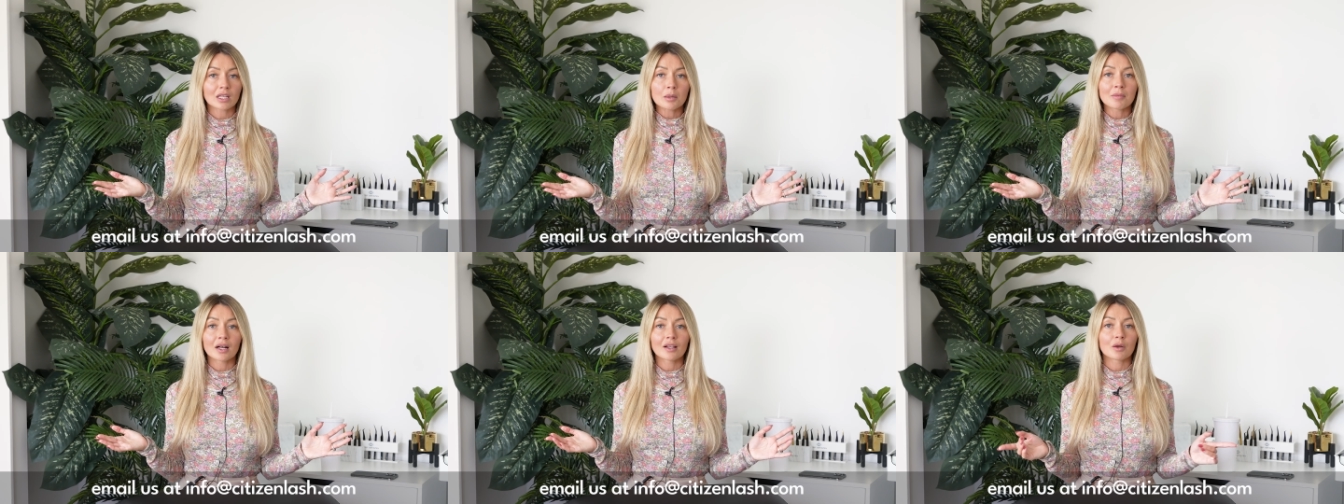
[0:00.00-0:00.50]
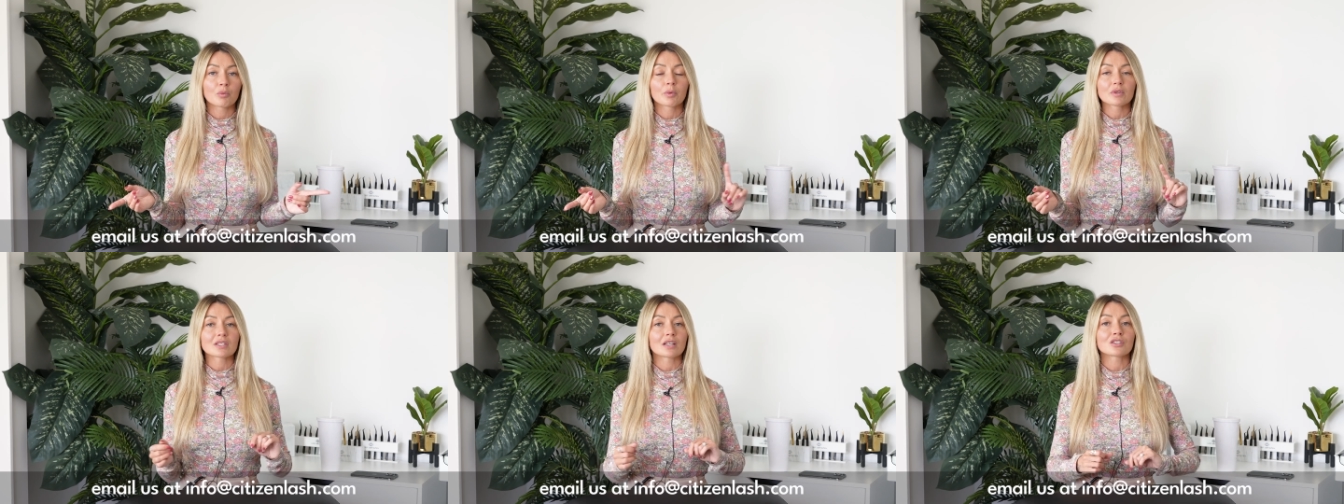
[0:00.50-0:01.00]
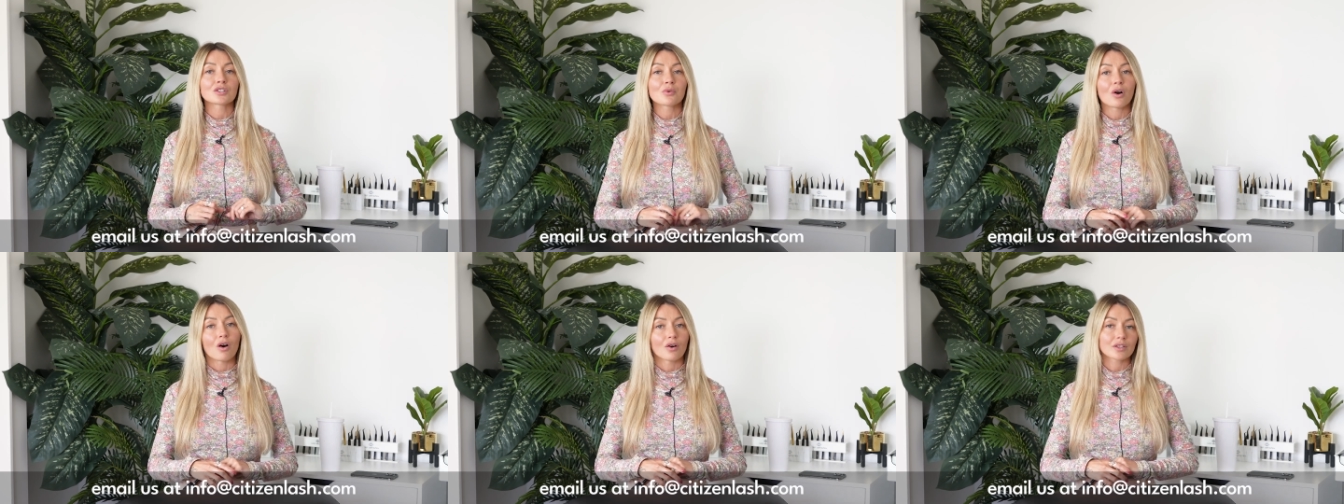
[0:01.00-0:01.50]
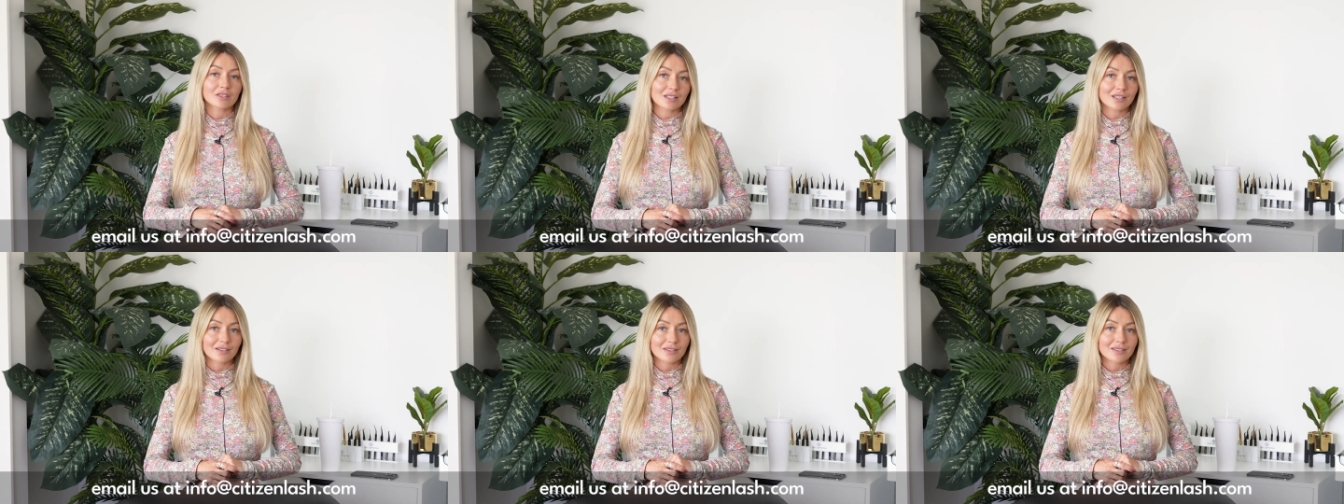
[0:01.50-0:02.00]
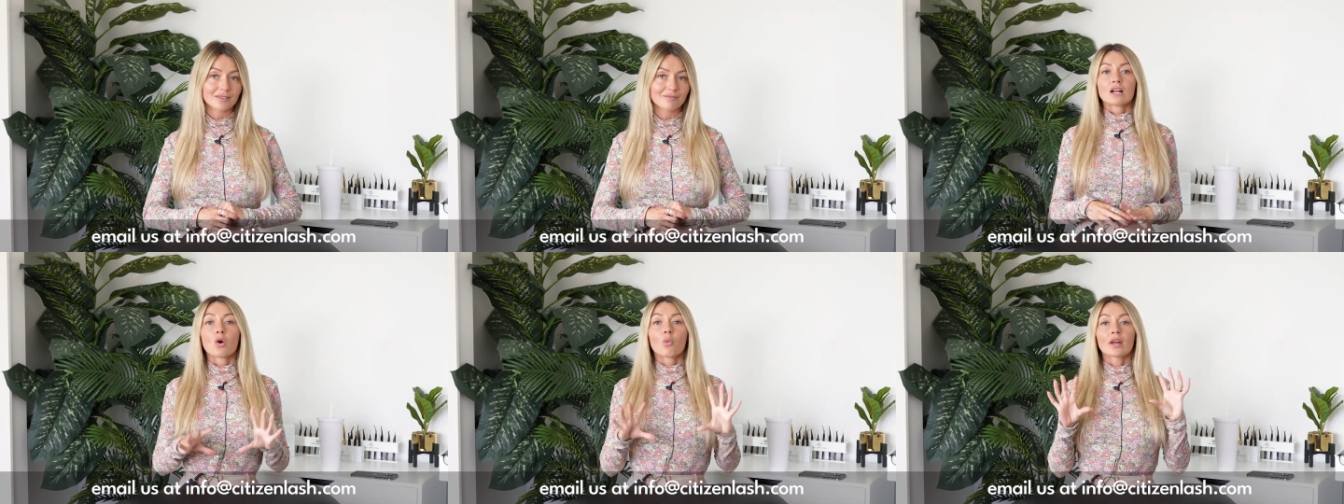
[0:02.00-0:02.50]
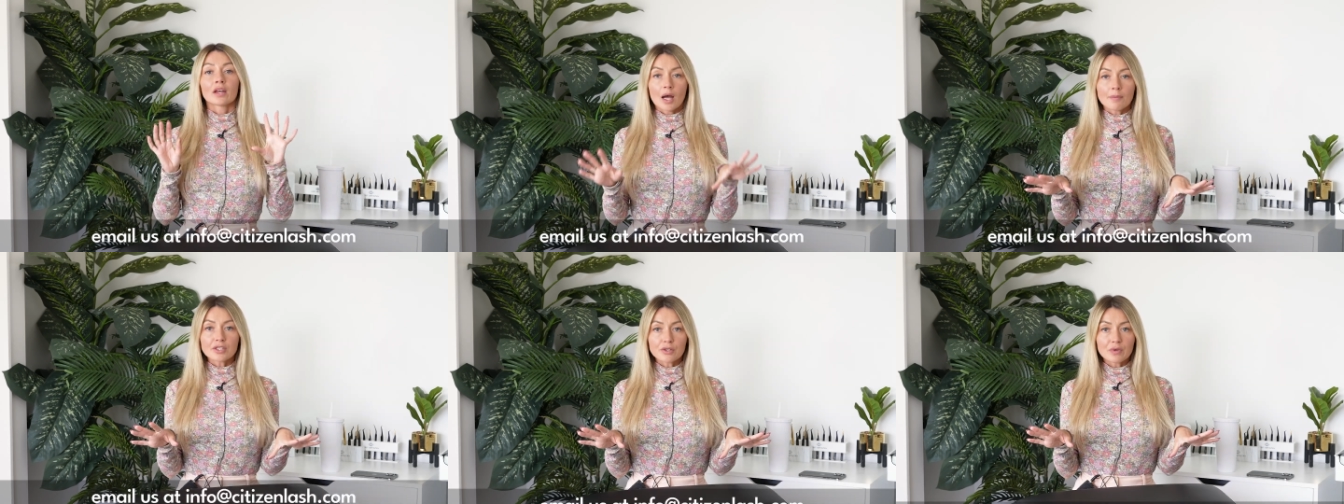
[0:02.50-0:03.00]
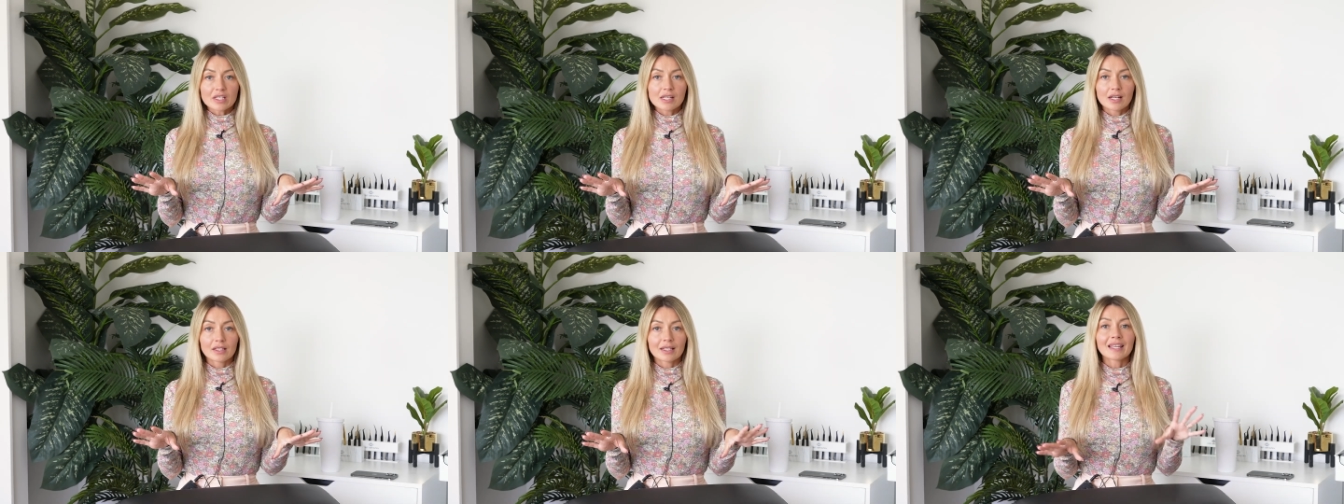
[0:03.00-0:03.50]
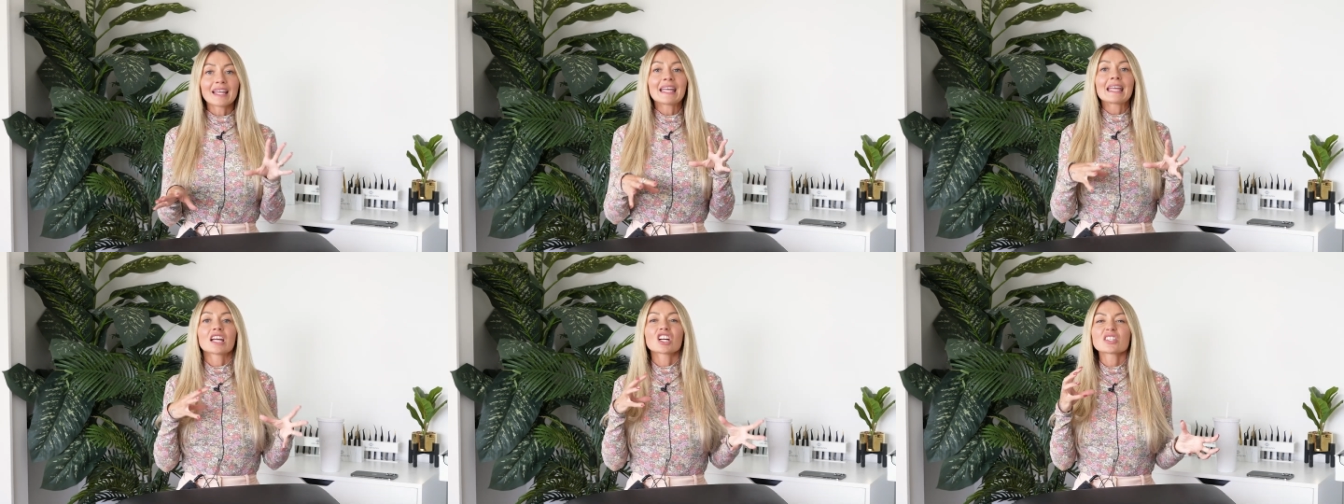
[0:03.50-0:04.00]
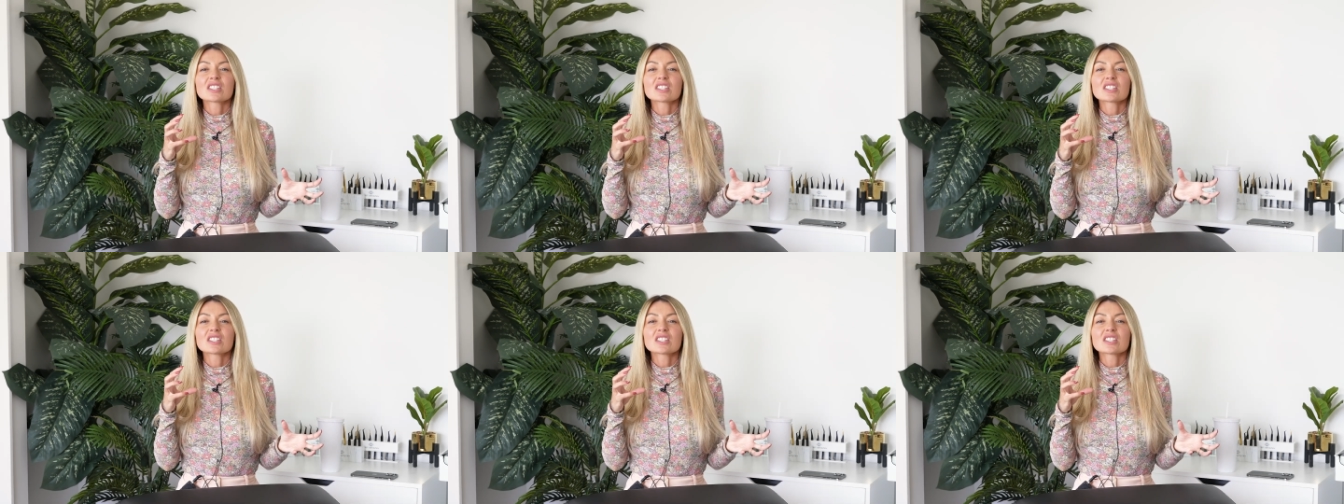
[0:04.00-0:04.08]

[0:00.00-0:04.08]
email and we will send you all the details. When it comes to retailing, here's